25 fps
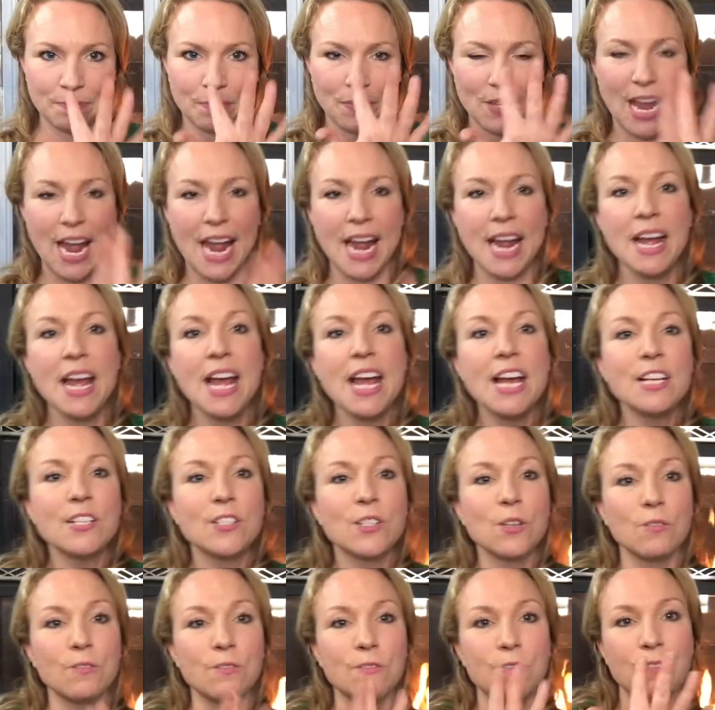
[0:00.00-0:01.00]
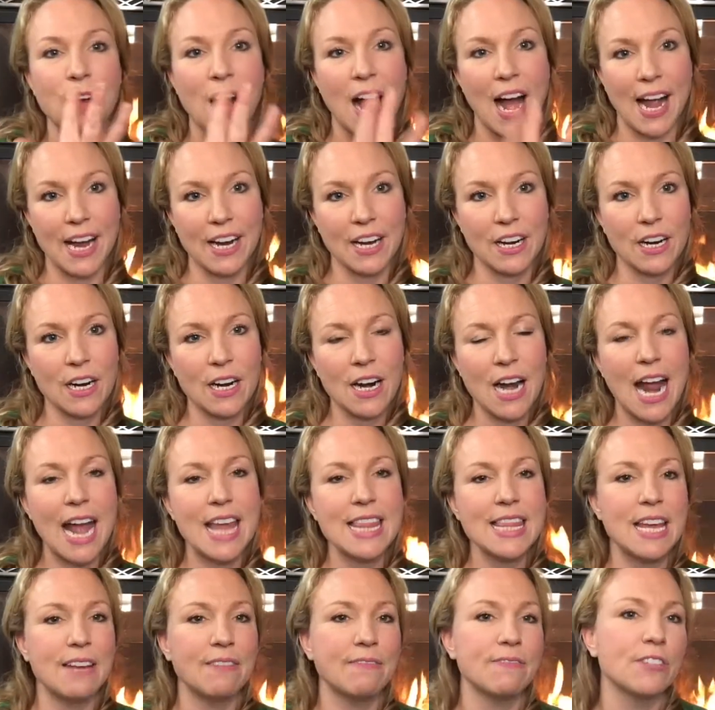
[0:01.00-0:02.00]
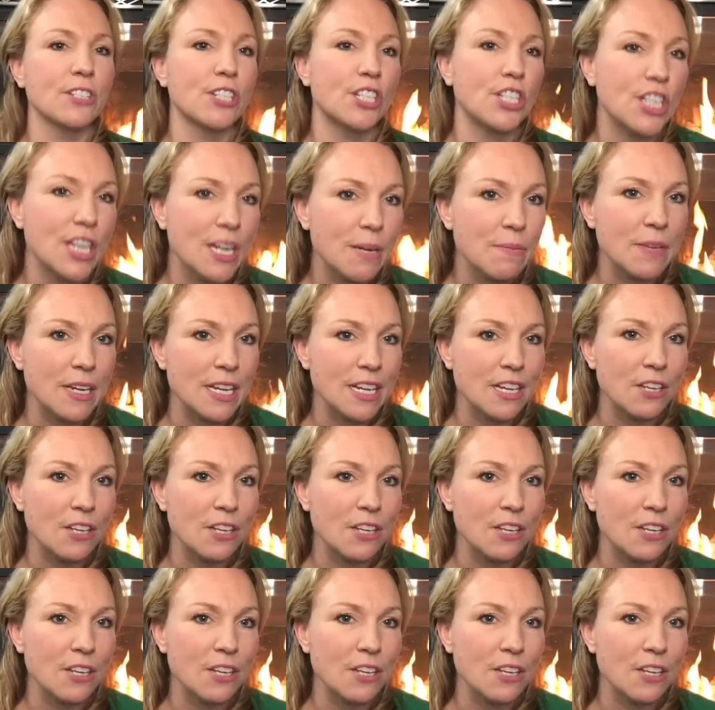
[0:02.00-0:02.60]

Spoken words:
Okay, so fire, and then for chimney,